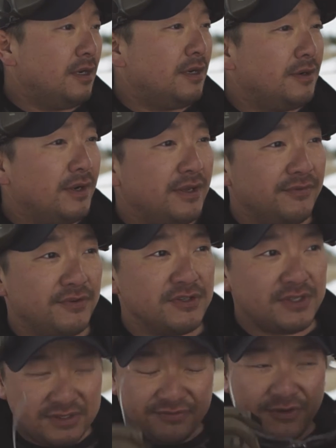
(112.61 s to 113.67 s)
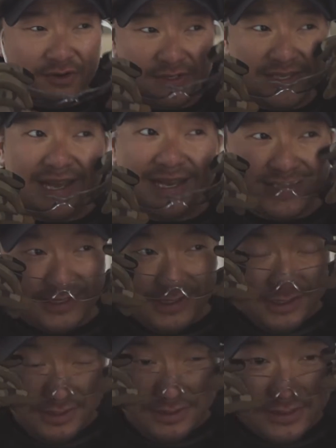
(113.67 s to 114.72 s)
all right, first things first, eyes and
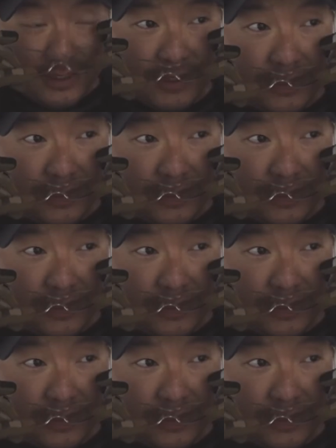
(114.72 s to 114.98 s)
ears.